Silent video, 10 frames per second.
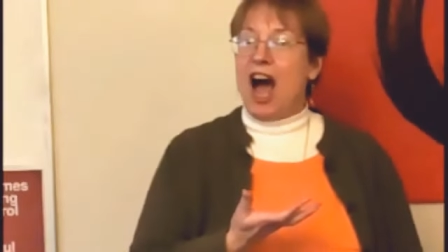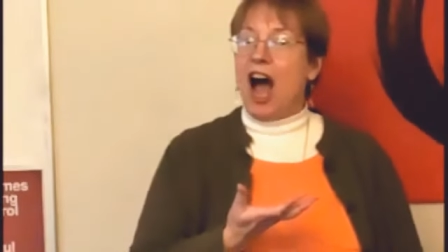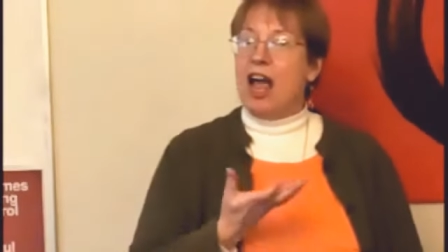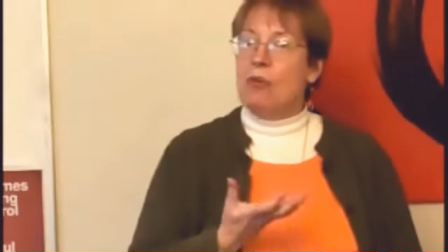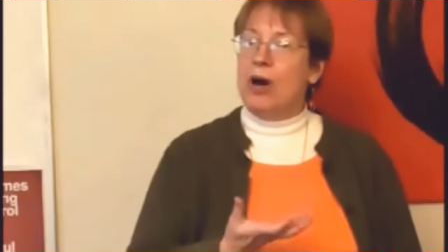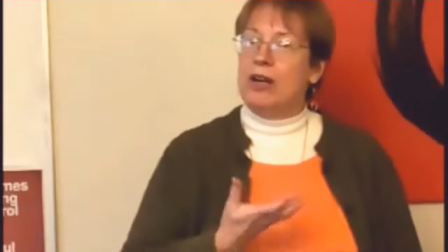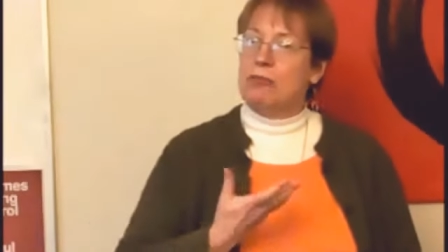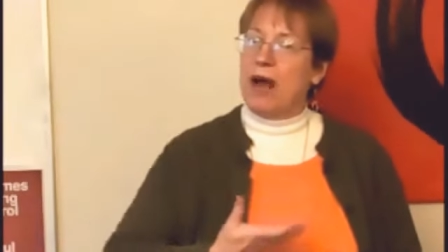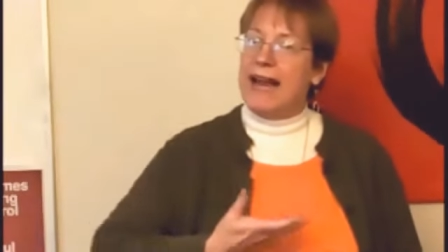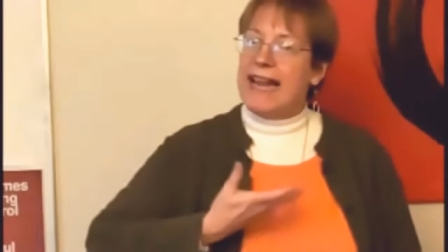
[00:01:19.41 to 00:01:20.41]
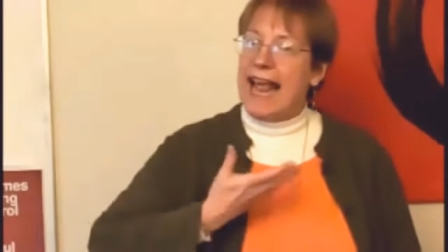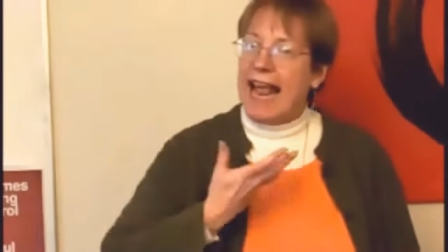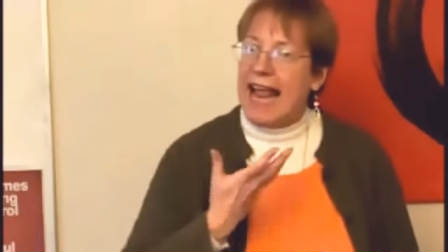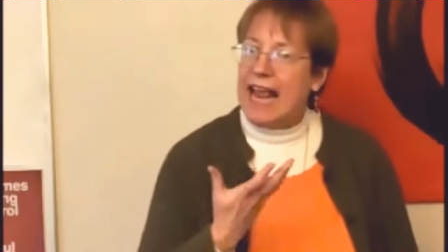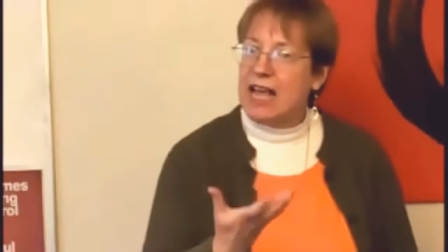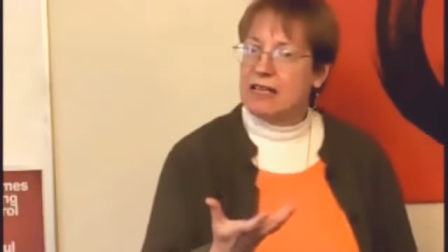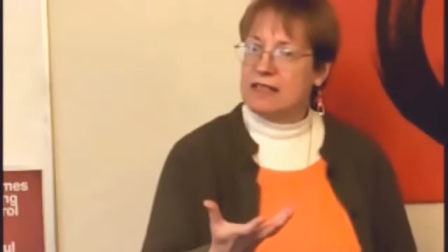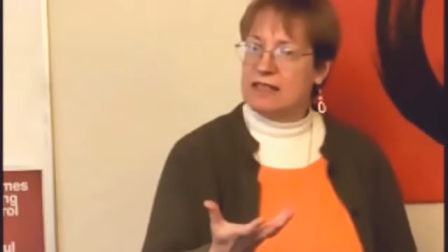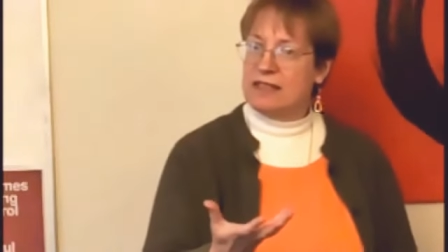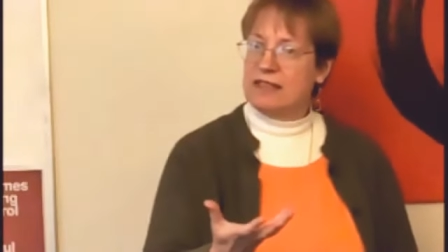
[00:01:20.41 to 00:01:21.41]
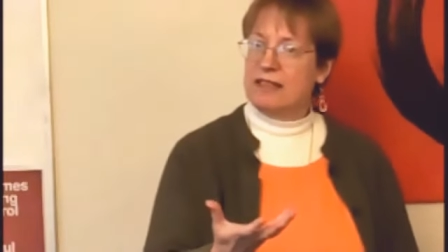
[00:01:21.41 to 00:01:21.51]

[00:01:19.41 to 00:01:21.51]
I want to write and